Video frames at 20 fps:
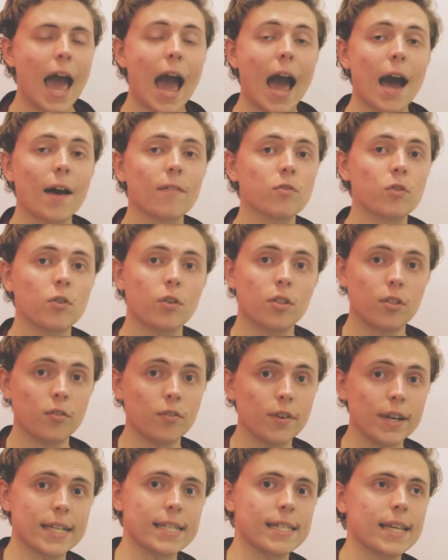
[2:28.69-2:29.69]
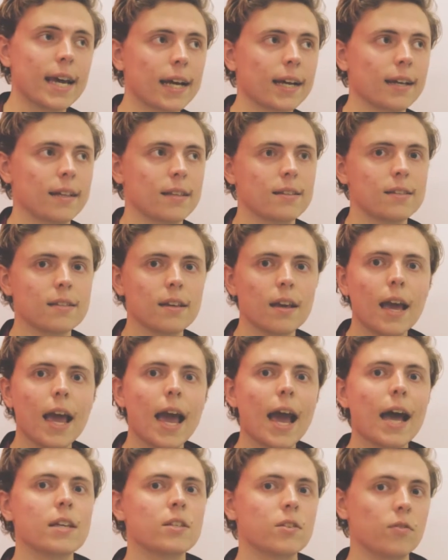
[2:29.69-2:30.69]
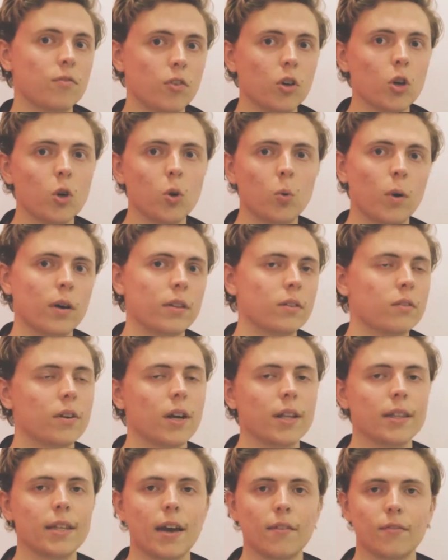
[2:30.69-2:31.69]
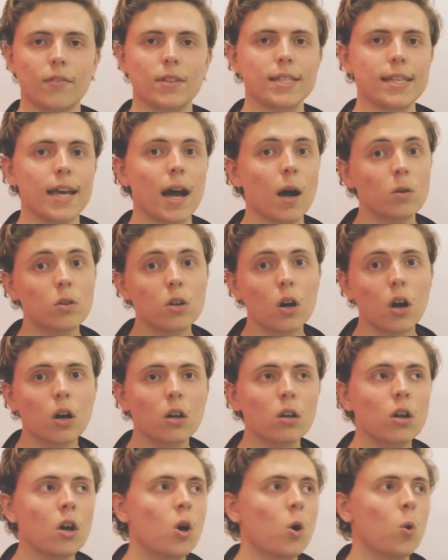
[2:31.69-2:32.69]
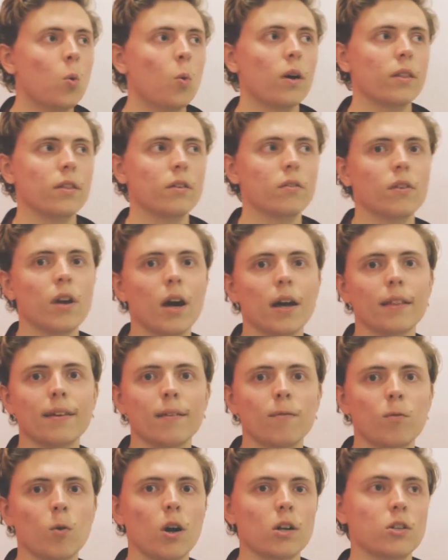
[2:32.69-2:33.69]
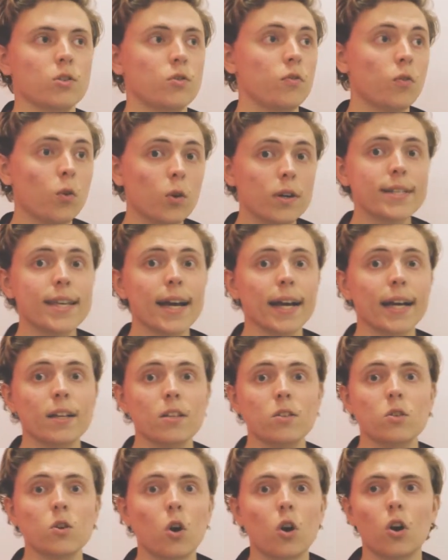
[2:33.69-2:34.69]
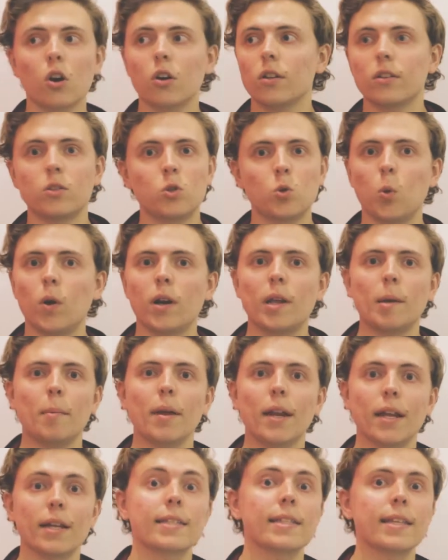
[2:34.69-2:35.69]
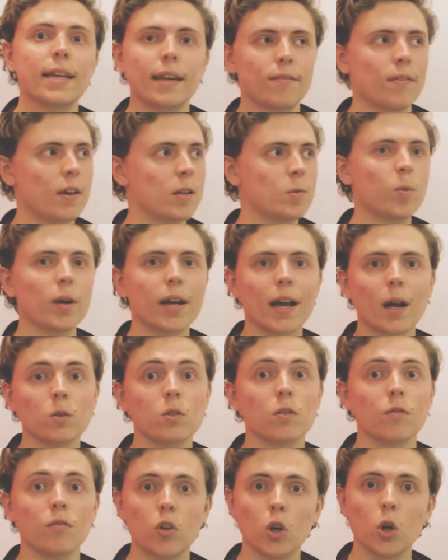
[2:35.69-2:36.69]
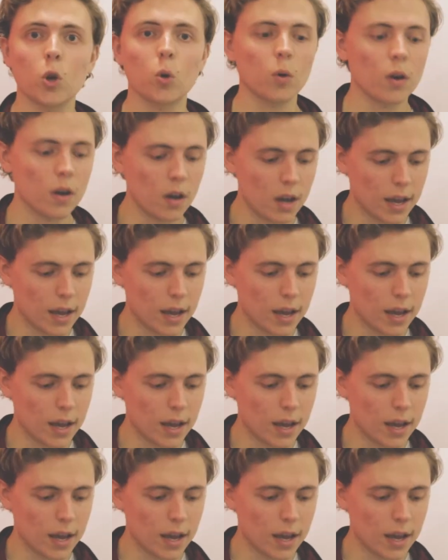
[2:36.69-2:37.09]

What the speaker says: after 3 seconds as a view, whether or not they have the sound on, whether or not they've watched 4 seconds or 20 minutes. Facebook counts a view